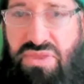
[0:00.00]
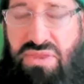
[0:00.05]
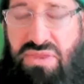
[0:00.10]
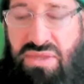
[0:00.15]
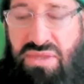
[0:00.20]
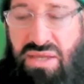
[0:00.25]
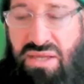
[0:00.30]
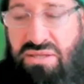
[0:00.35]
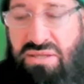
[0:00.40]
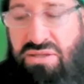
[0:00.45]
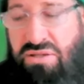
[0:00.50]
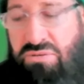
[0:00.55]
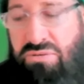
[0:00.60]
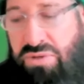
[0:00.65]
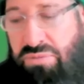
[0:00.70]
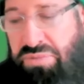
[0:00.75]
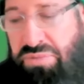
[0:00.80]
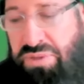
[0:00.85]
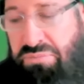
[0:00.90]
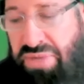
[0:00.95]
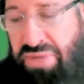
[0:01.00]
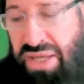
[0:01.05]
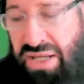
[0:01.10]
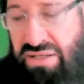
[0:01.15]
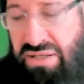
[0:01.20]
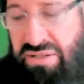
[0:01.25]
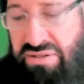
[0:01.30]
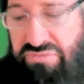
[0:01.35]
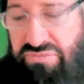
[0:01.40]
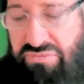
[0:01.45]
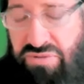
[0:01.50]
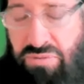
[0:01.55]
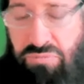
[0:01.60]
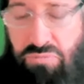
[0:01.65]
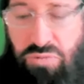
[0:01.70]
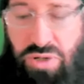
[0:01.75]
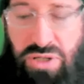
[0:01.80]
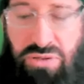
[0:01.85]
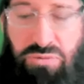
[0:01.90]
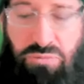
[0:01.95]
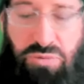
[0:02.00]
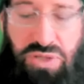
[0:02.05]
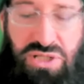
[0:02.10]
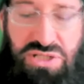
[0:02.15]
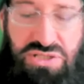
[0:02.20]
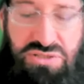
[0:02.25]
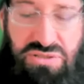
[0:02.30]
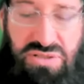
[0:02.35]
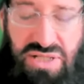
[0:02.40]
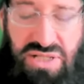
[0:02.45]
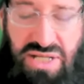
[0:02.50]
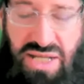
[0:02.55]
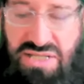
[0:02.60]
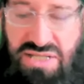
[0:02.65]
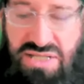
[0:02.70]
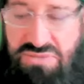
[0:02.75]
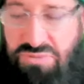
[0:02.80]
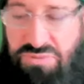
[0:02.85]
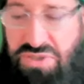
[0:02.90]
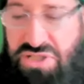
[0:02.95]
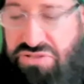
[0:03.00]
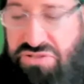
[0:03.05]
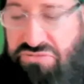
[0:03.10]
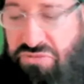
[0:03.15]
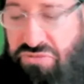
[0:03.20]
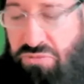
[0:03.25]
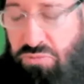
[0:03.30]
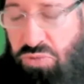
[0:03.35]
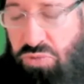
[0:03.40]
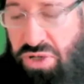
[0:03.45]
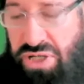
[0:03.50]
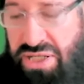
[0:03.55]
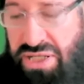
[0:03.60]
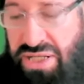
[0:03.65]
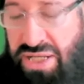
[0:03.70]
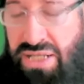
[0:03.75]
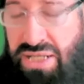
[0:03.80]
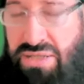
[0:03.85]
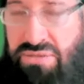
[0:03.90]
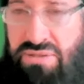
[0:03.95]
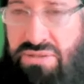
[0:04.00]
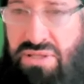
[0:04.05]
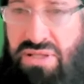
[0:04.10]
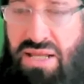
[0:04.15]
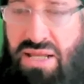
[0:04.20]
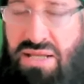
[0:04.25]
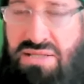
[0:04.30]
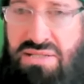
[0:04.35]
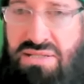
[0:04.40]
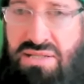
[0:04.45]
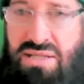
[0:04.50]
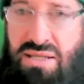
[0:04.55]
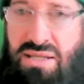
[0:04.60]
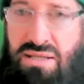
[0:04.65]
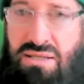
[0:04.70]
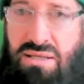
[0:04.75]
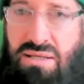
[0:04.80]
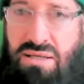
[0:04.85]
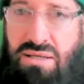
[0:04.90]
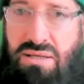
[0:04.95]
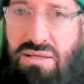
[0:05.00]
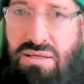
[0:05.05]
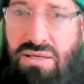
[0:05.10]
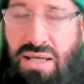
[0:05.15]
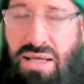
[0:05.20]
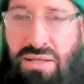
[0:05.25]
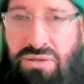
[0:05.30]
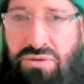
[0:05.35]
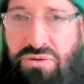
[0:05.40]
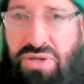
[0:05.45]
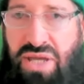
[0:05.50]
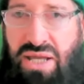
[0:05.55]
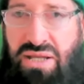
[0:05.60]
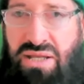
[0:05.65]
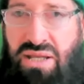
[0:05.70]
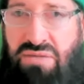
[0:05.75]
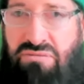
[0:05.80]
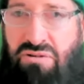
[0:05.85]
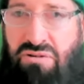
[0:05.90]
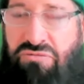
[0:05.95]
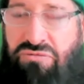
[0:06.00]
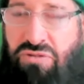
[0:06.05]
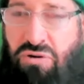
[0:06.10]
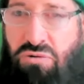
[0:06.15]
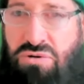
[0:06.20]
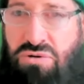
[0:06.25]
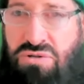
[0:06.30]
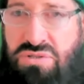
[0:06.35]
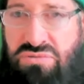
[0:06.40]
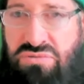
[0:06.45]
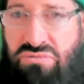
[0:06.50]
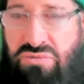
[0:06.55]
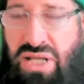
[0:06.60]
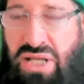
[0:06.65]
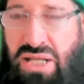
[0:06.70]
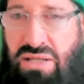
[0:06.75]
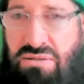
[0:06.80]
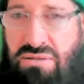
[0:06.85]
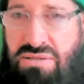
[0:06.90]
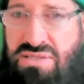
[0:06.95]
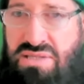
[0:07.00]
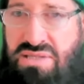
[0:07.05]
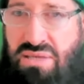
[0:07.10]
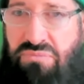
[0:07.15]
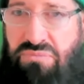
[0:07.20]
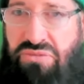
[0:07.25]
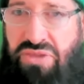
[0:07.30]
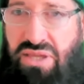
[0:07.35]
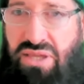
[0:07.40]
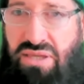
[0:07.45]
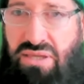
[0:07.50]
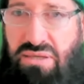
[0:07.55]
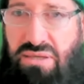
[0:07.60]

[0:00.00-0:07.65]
Then you will be banked from one wish to the next wish, from one need to the next need, and you can never focus really on something.